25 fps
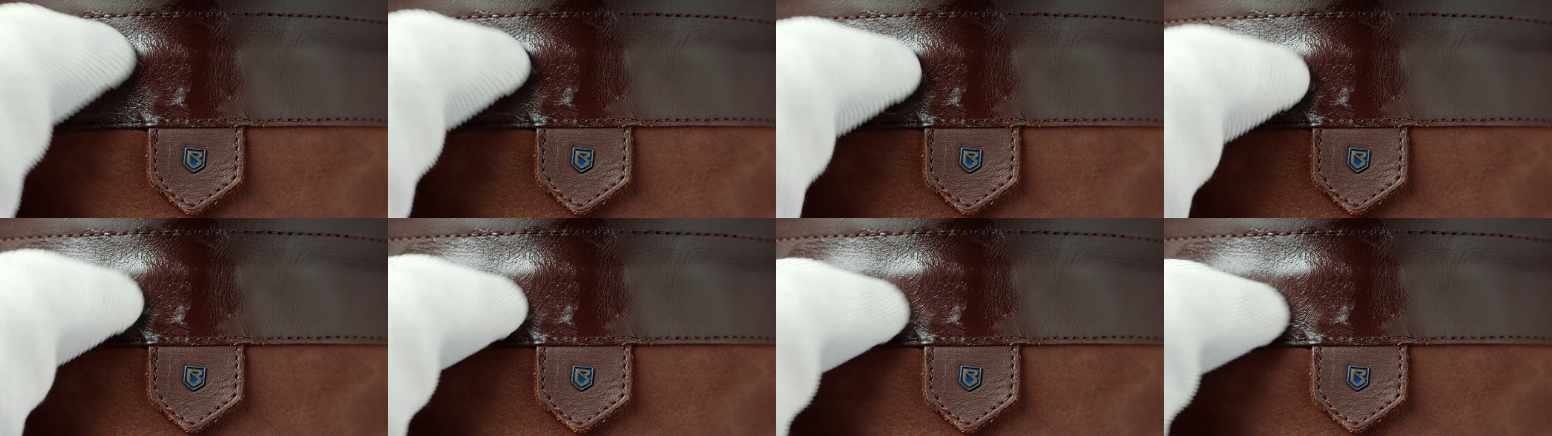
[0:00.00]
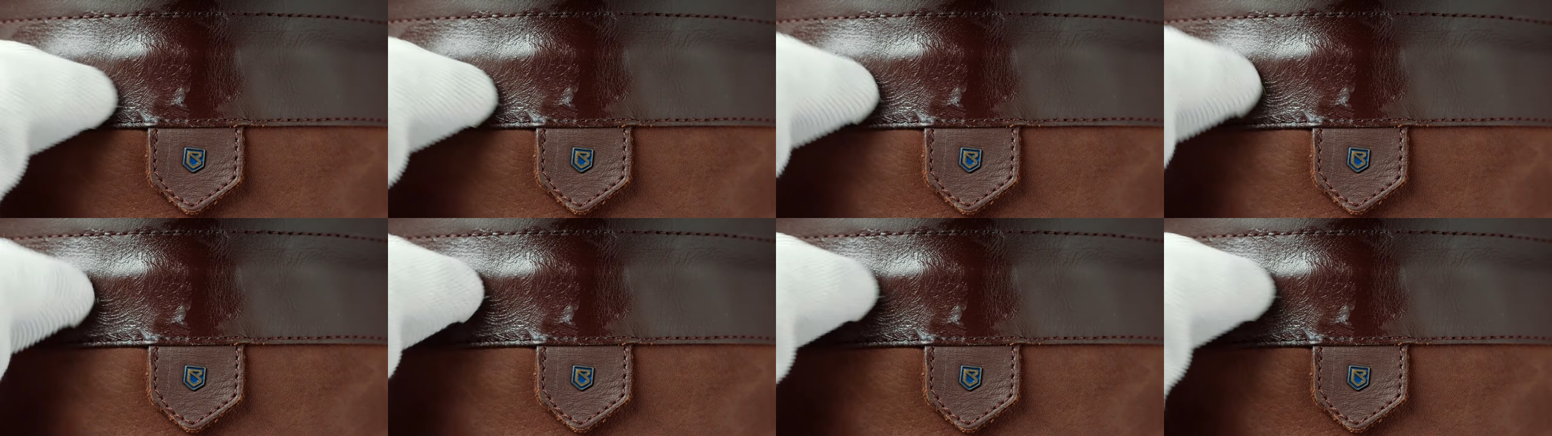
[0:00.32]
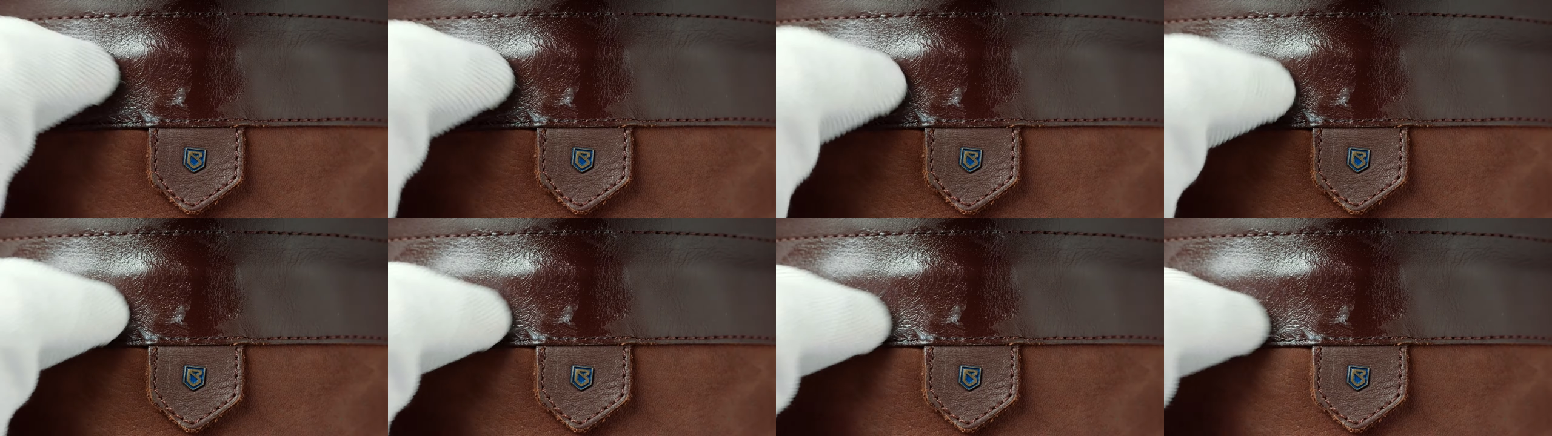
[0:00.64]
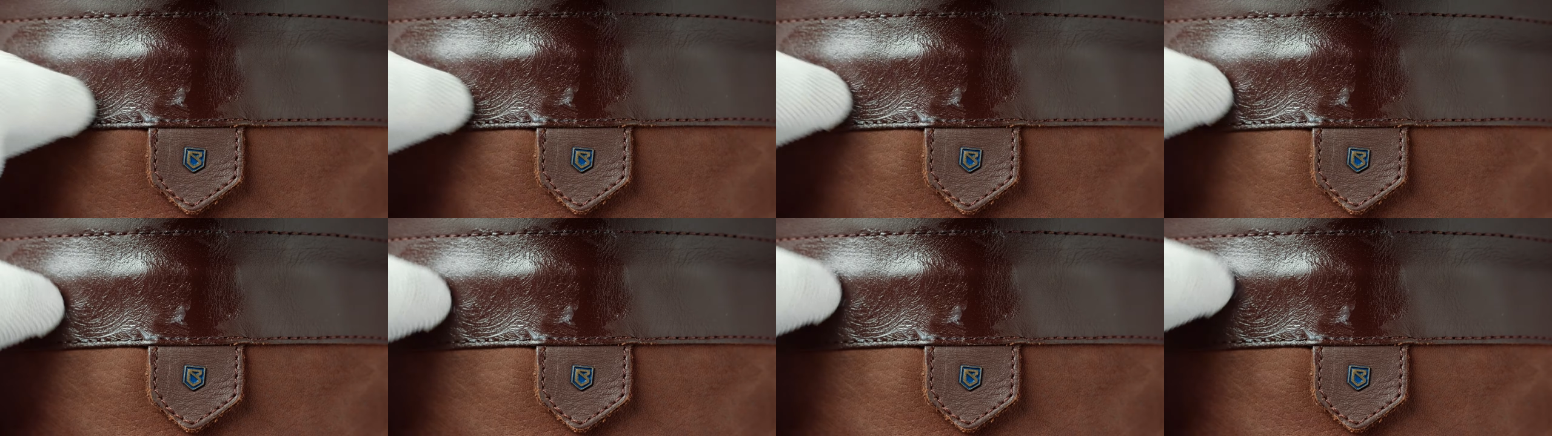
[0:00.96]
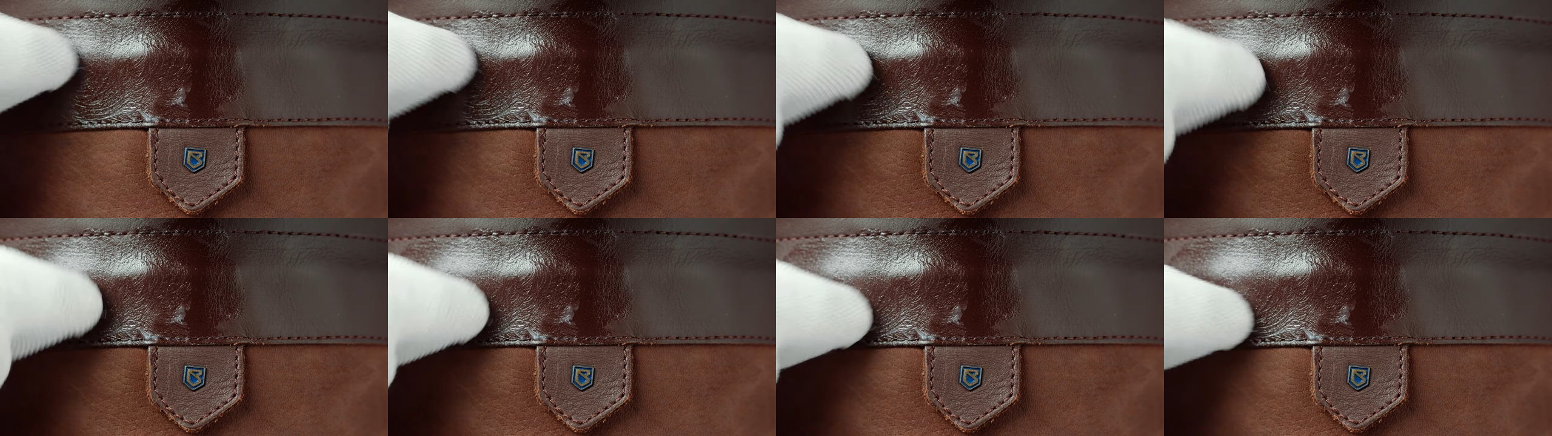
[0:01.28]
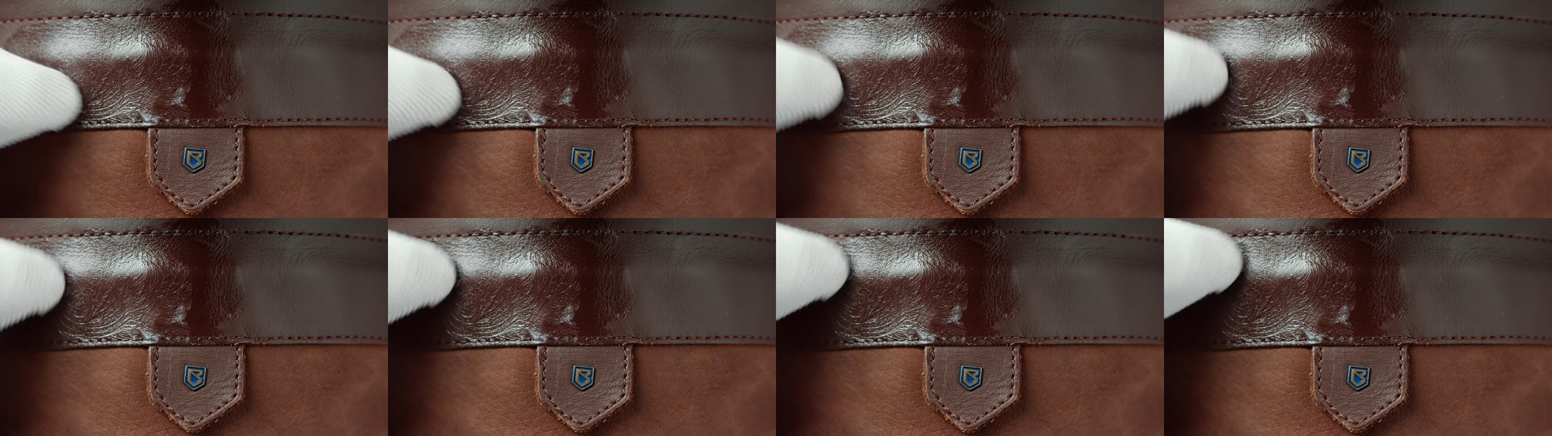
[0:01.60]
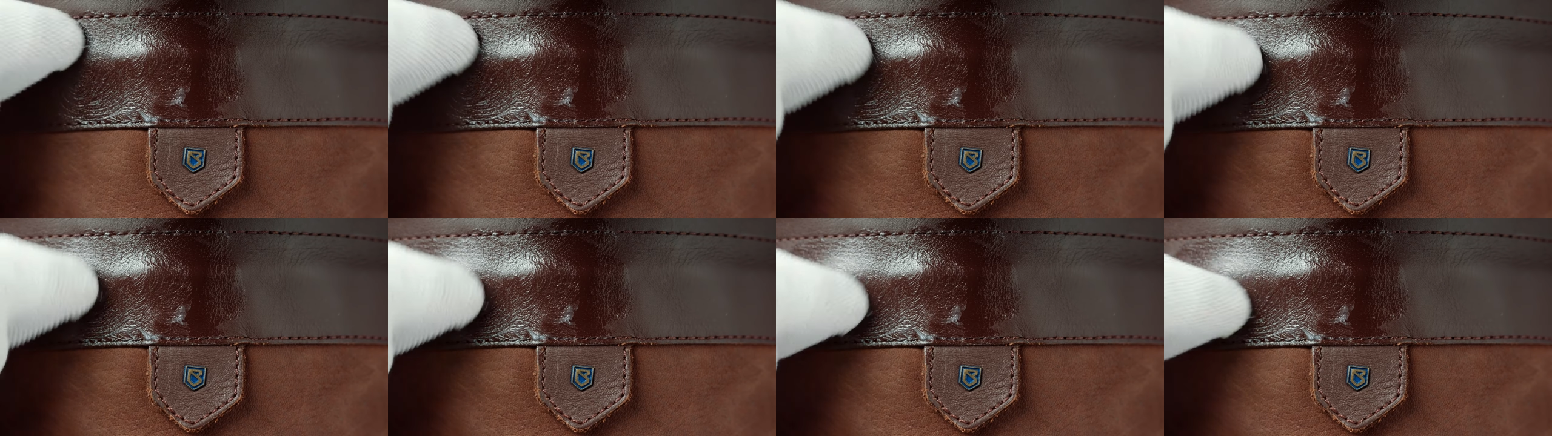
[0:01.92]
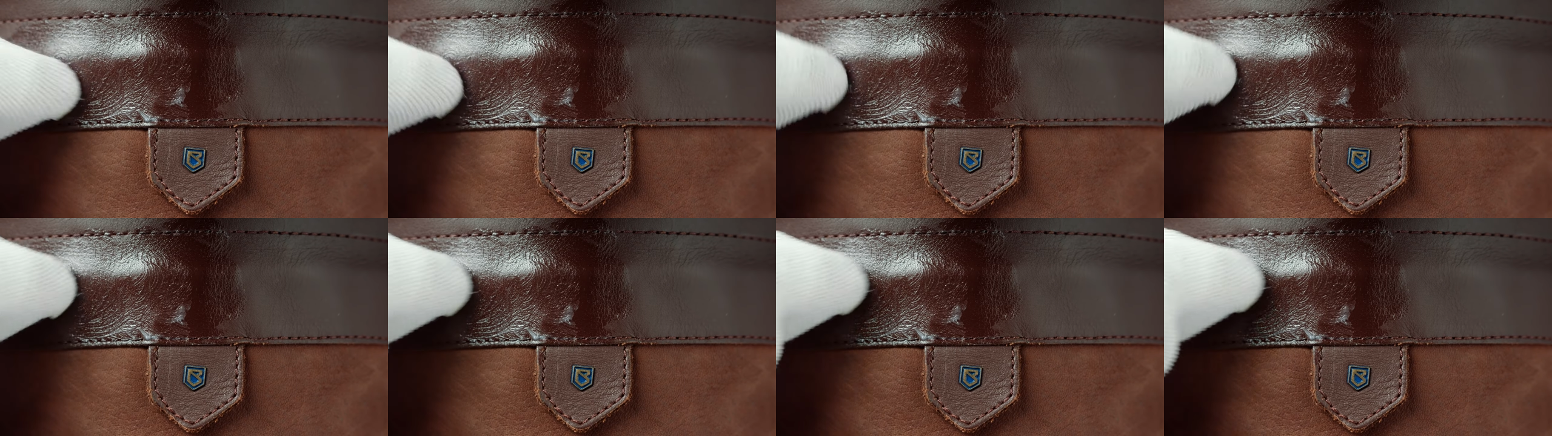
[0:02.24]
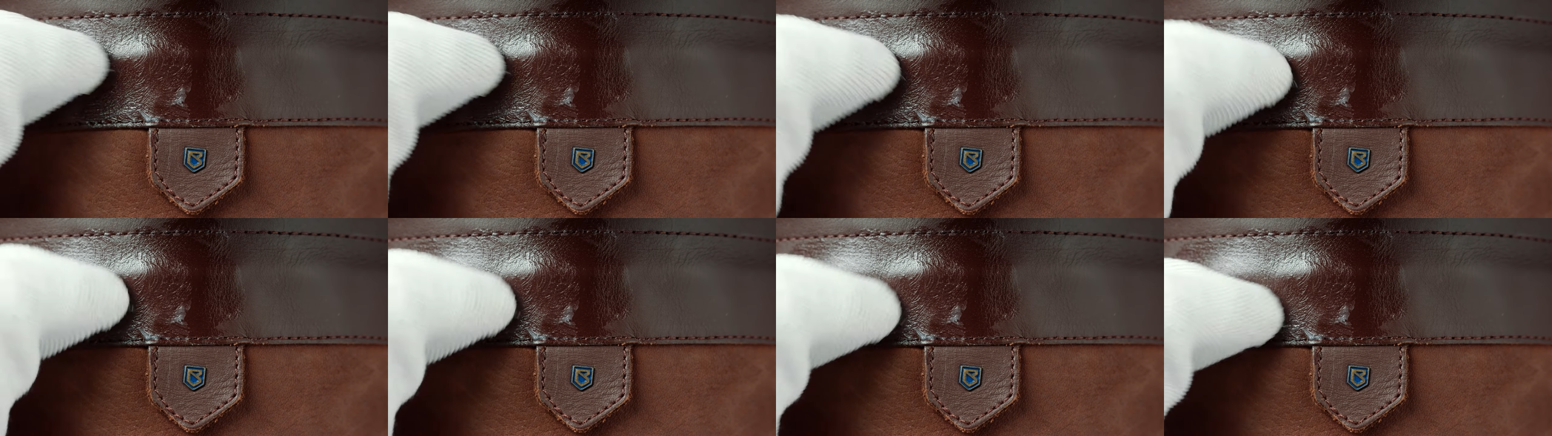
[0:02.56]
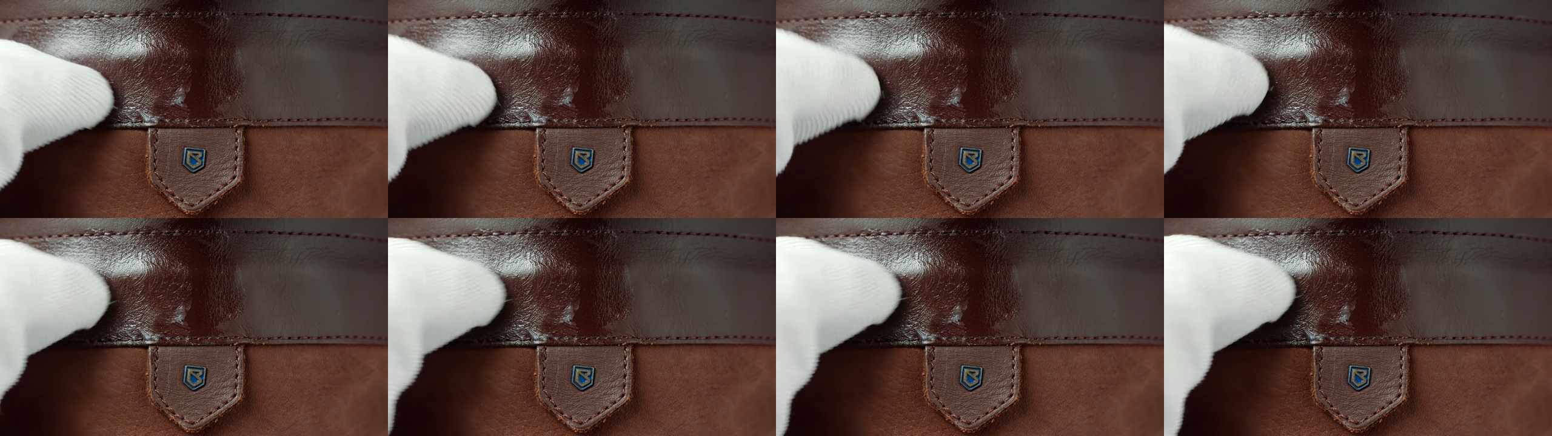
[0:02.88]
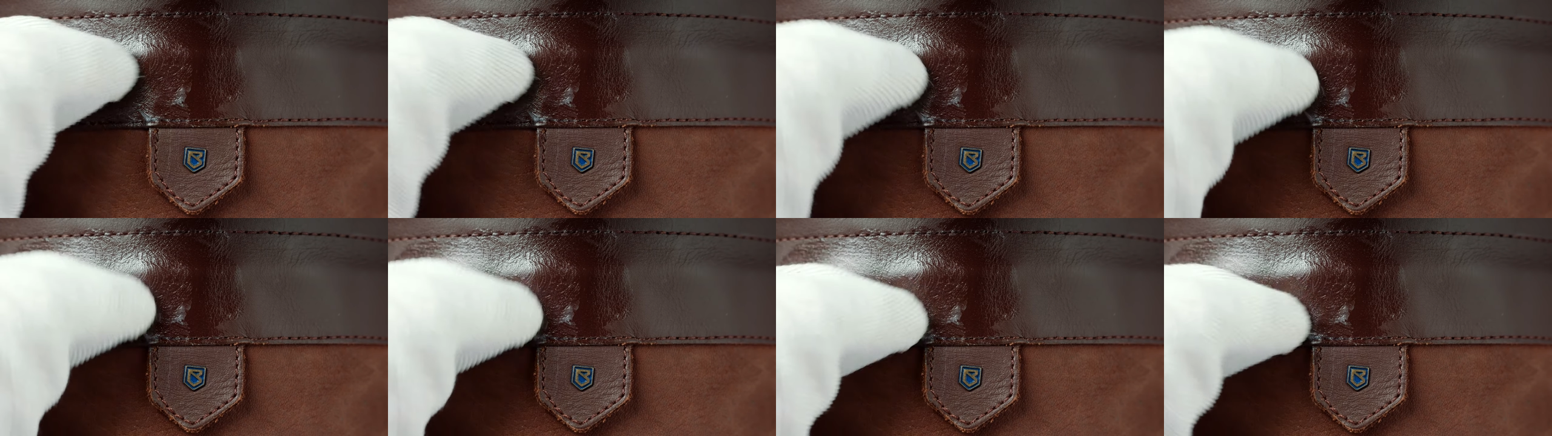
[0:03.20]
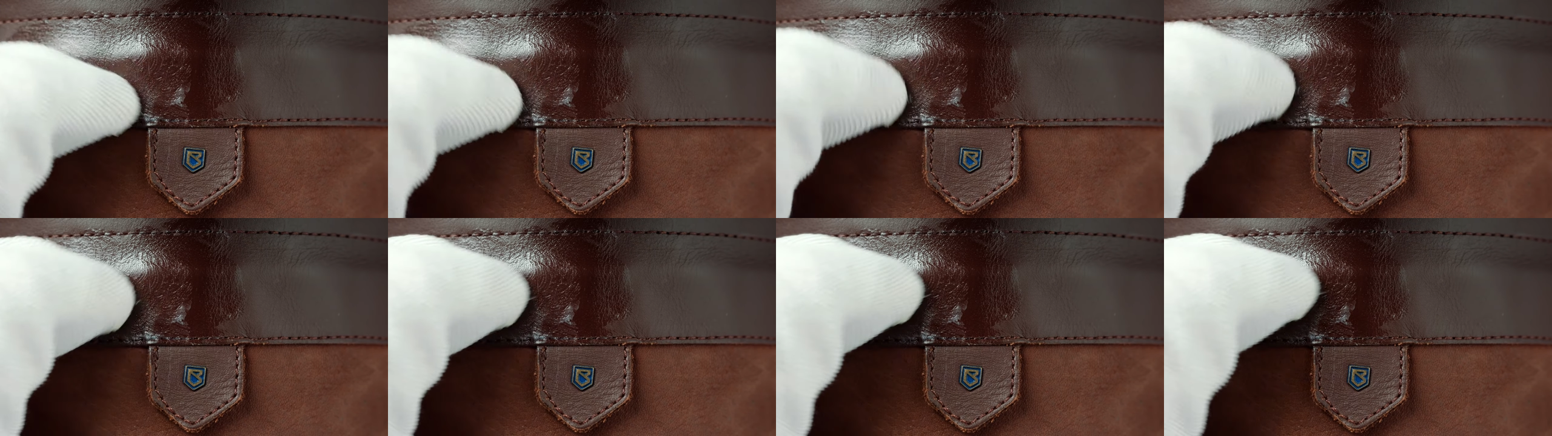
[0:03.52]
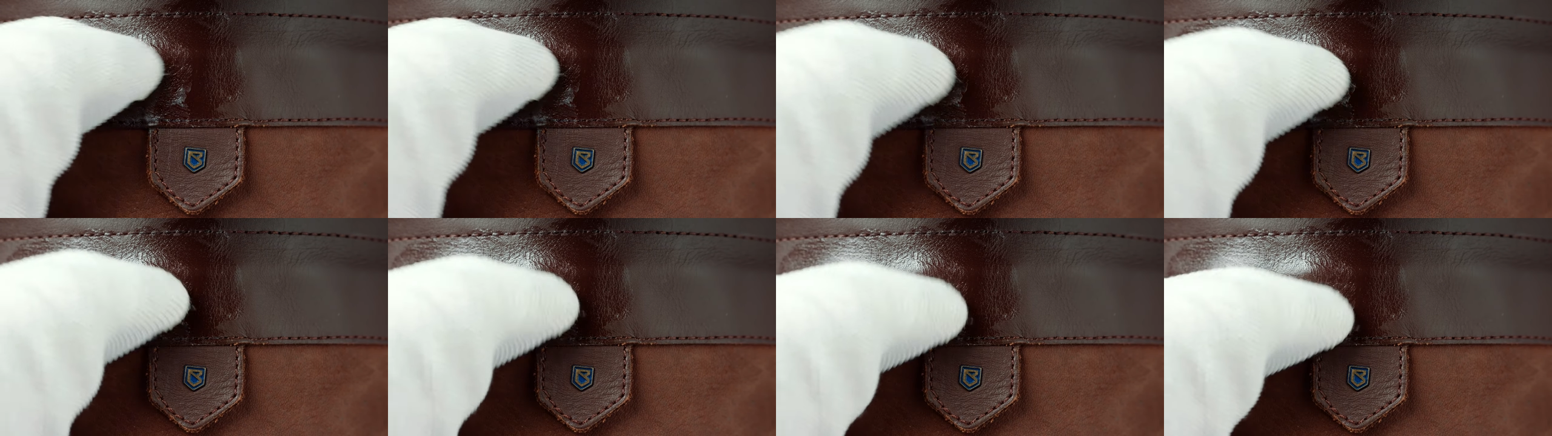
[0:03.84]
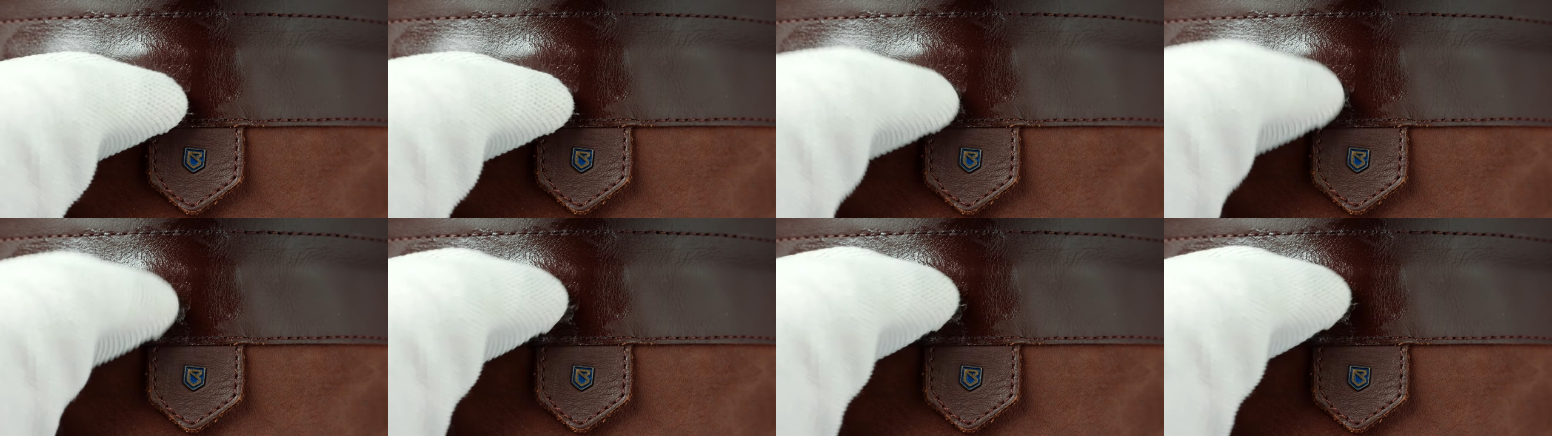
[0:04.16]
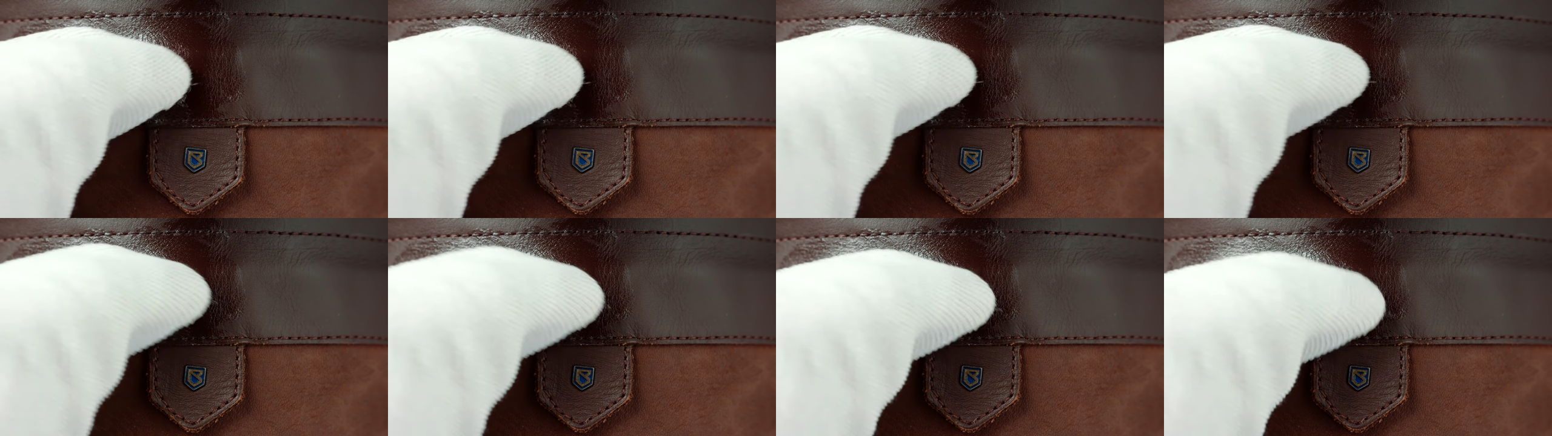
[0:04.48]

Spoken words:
No face is visible, so there are no lips to read.